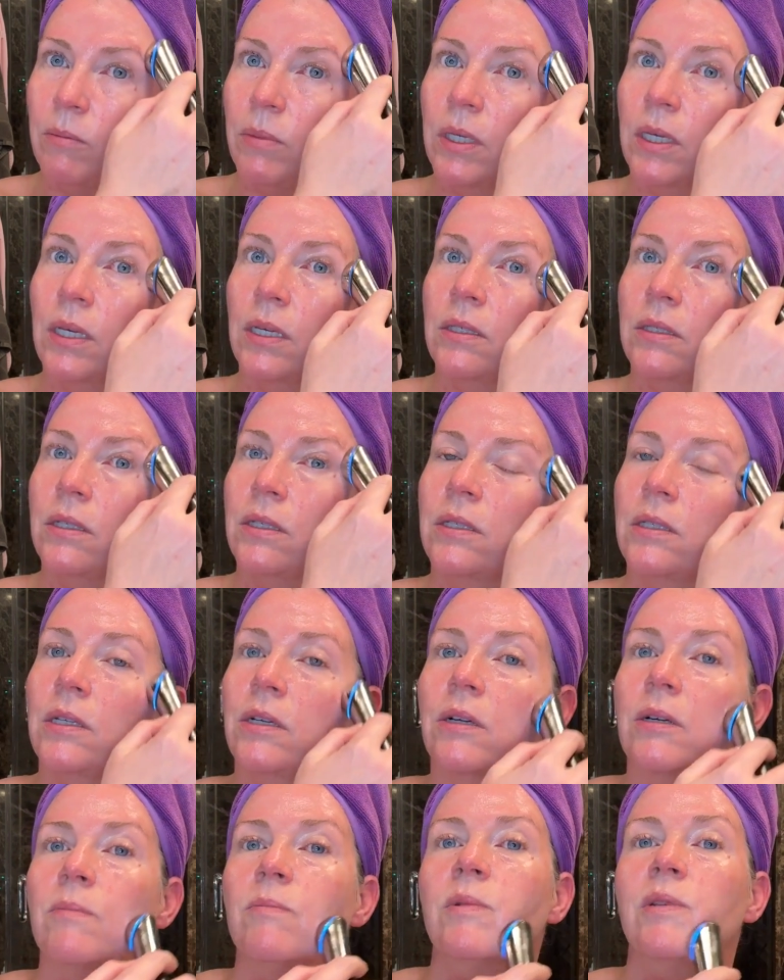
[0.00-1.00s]
because the
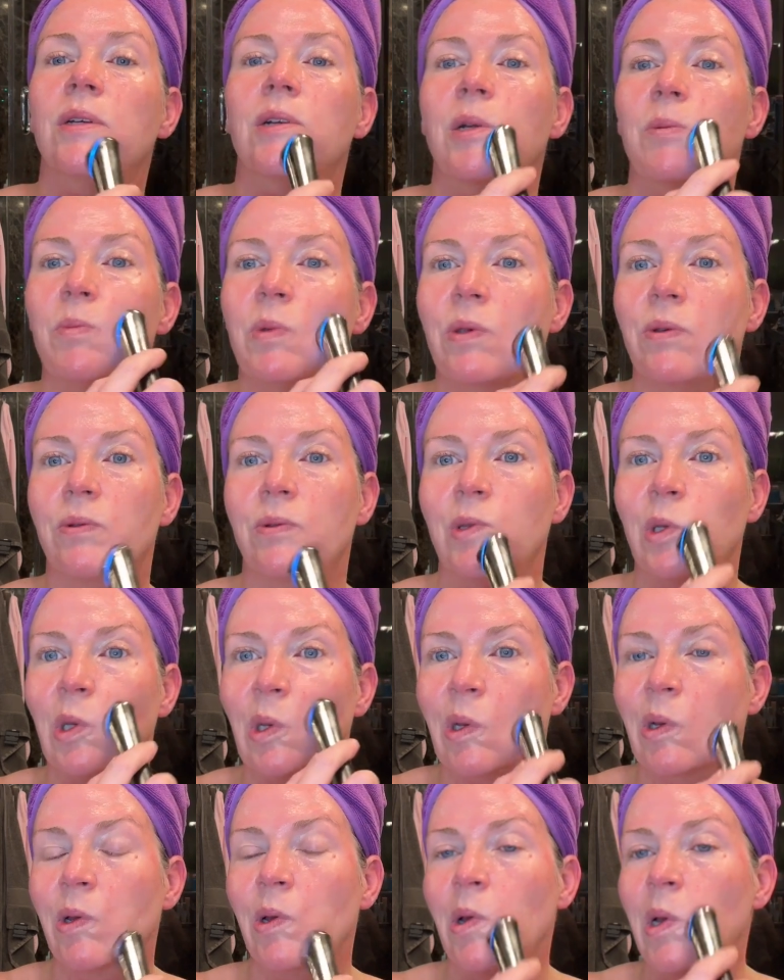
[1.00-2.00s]
serums that I'm
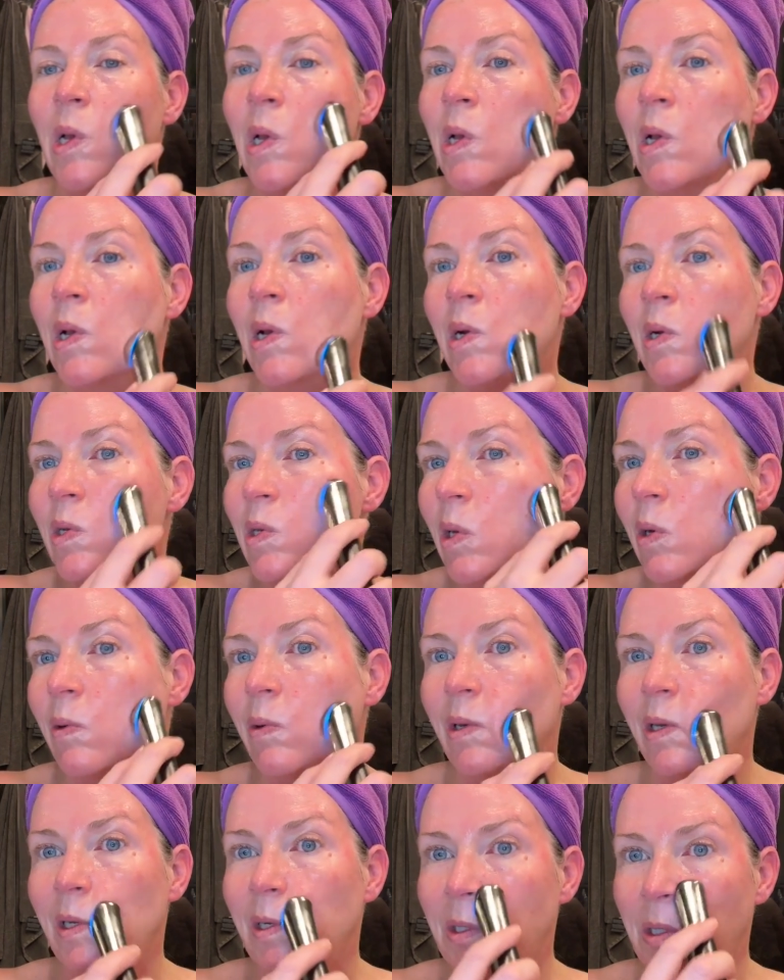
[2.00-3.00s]
using
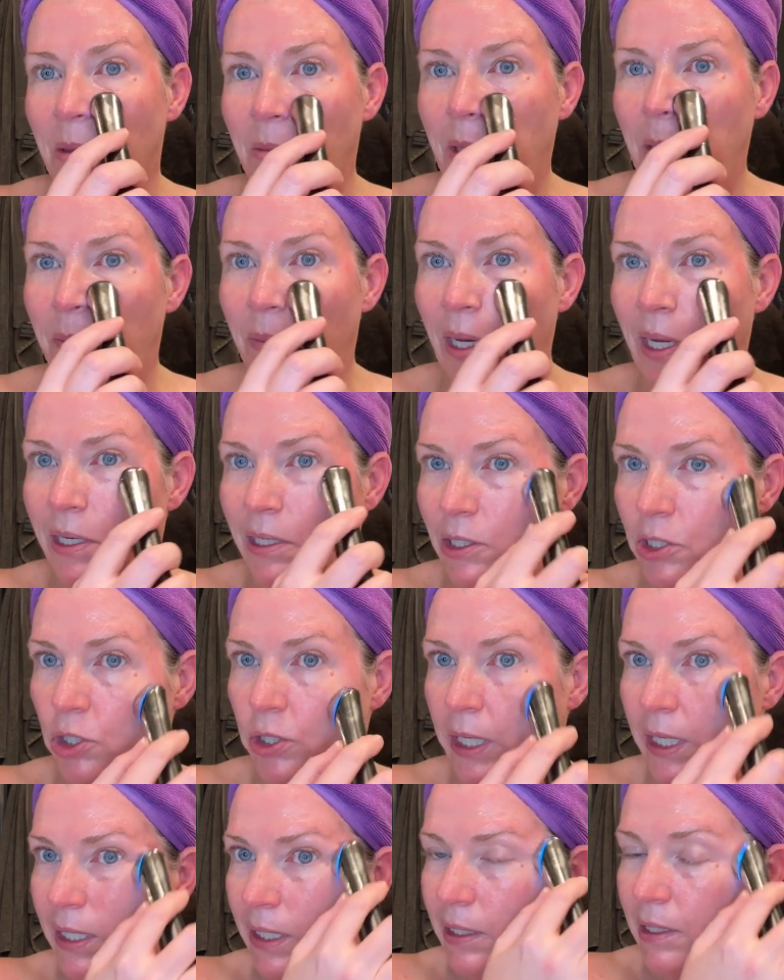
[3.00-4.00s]
don't need to be
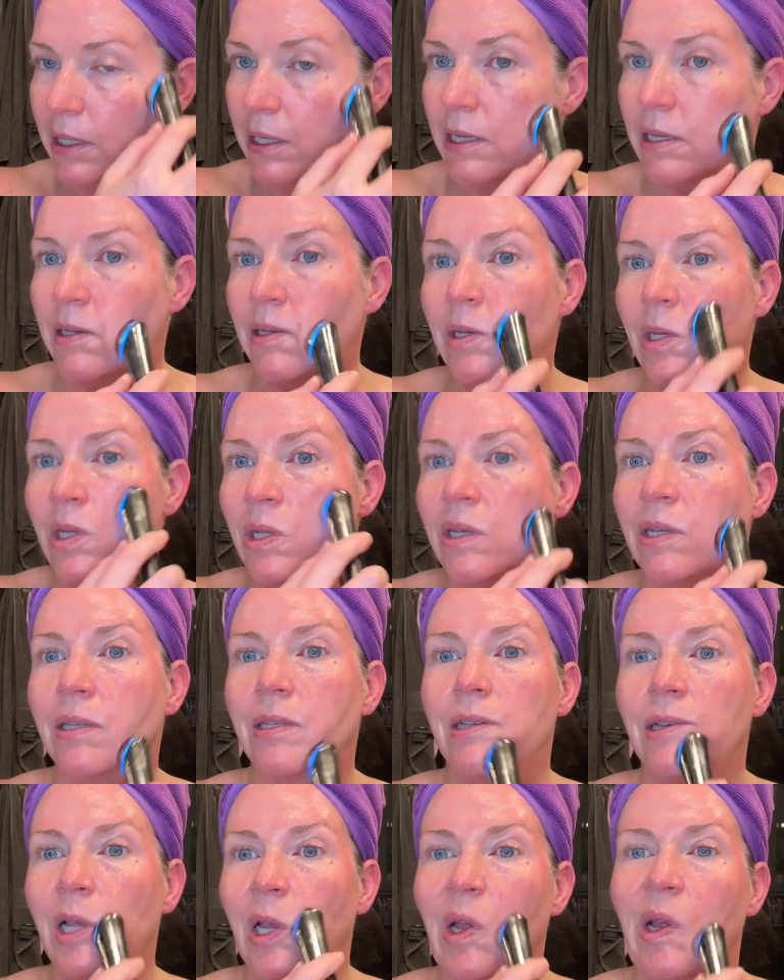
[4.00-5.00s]
penetrated into the
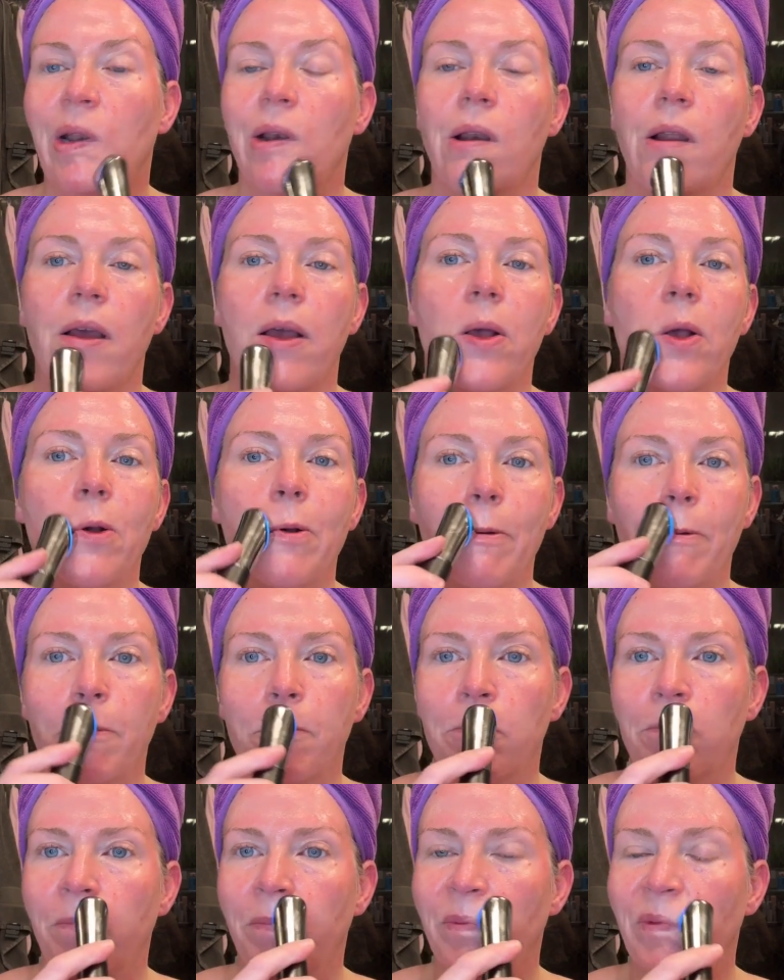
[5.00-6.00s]
skin.
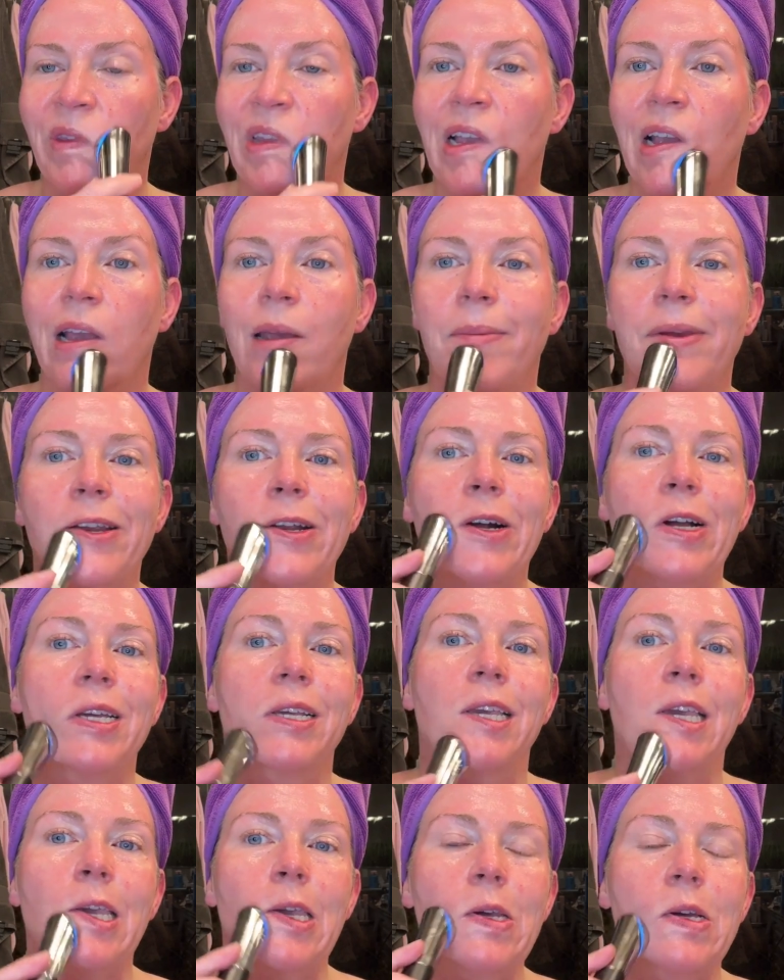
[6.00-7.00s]
I mean, I
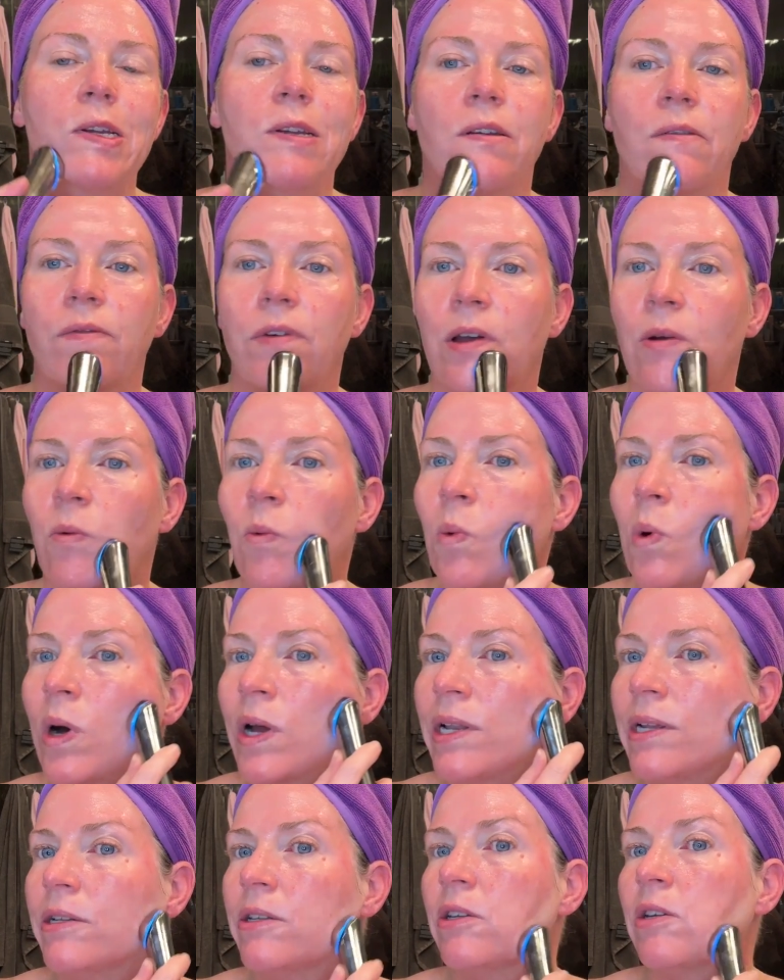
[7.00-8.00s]
can if I
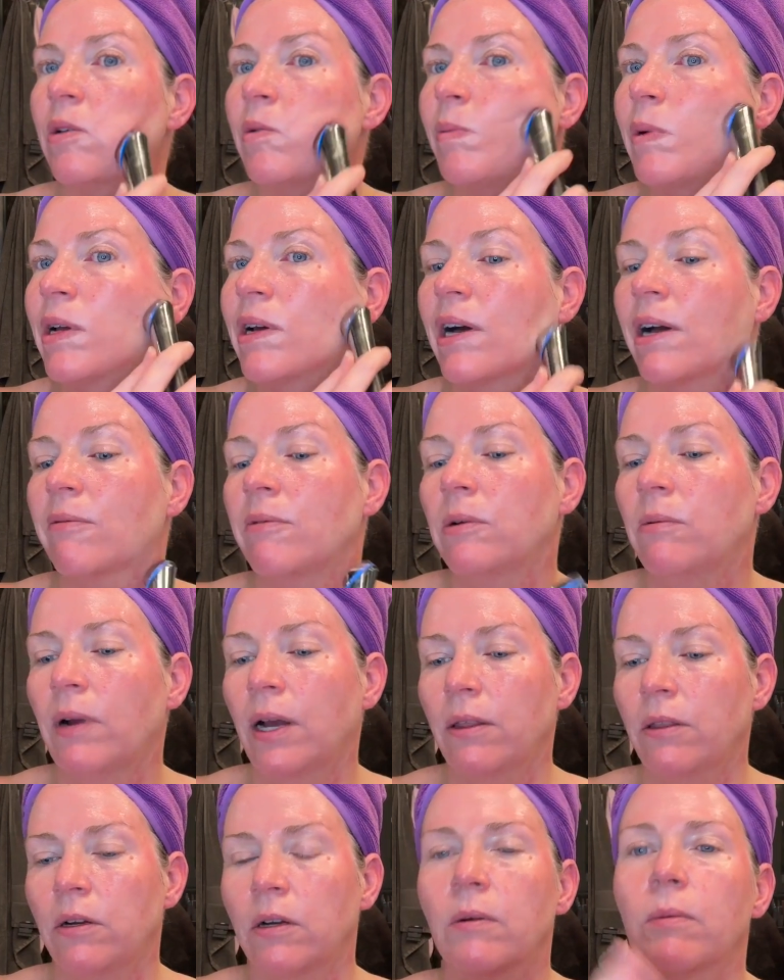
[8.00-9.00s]
wanted to, but I would
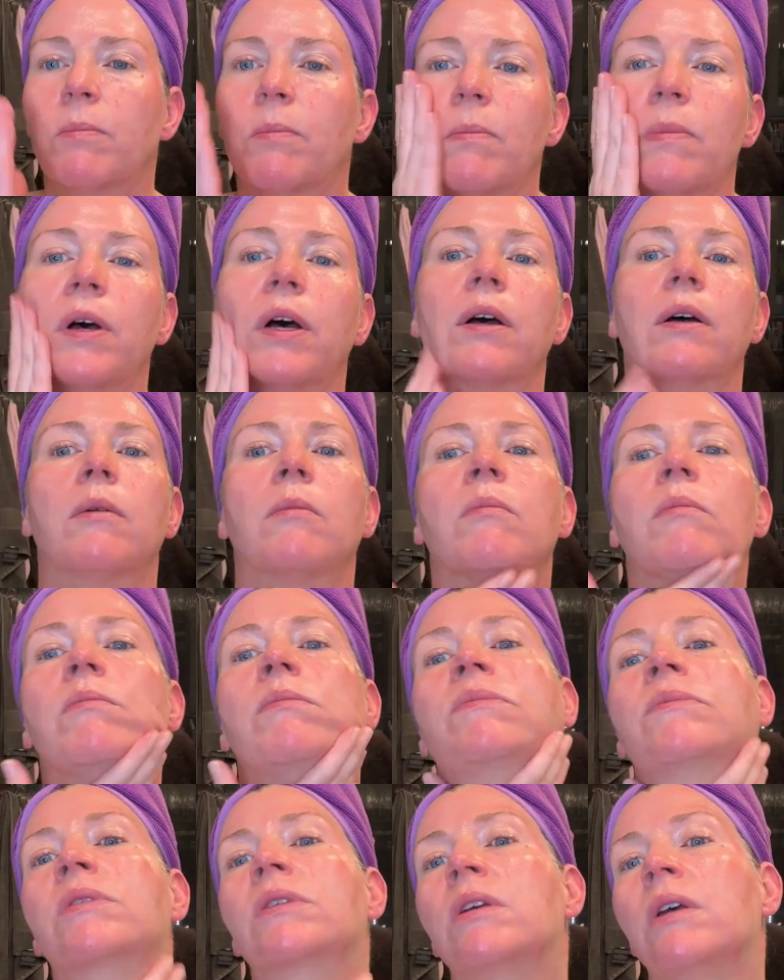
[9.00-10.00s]
rather um,
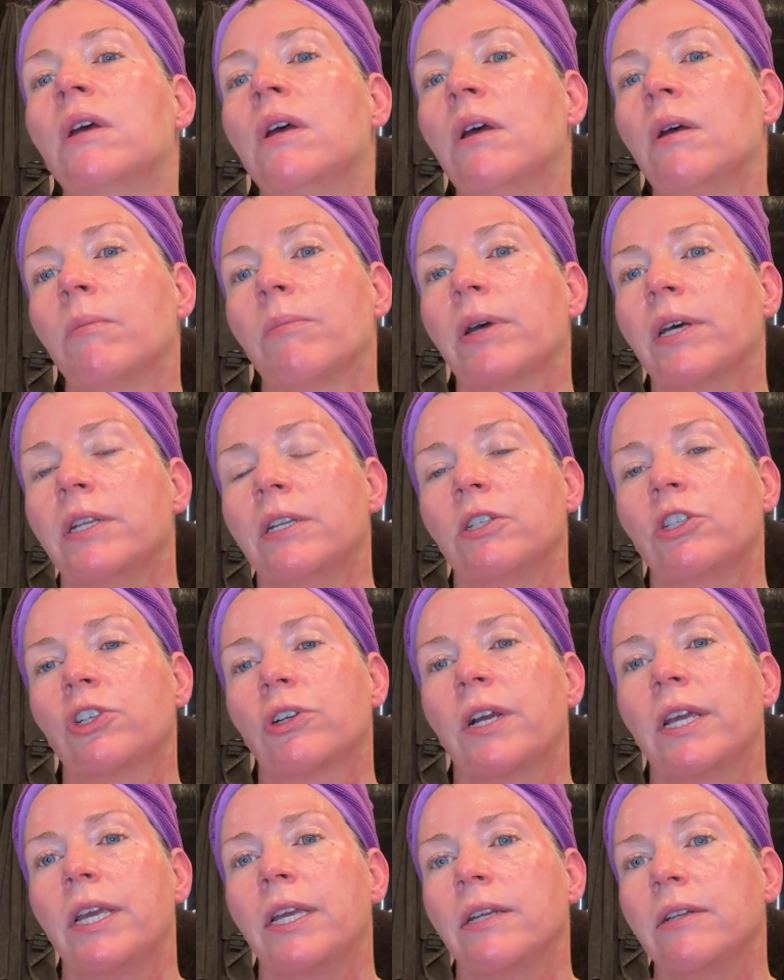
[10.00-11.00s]

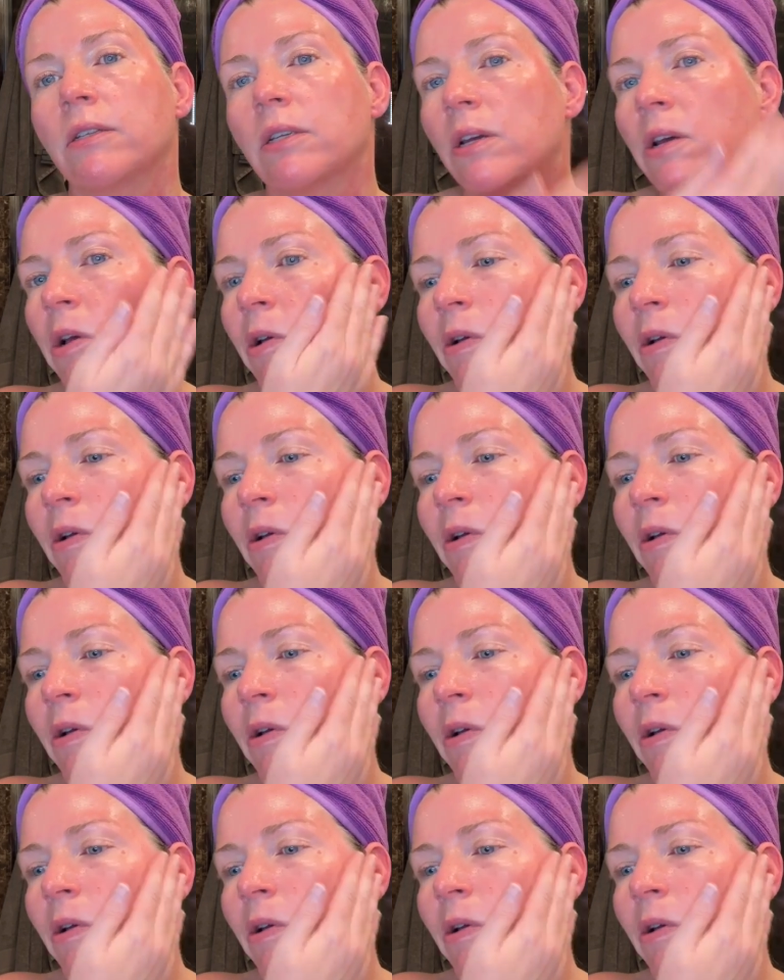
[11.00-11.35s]
penetrate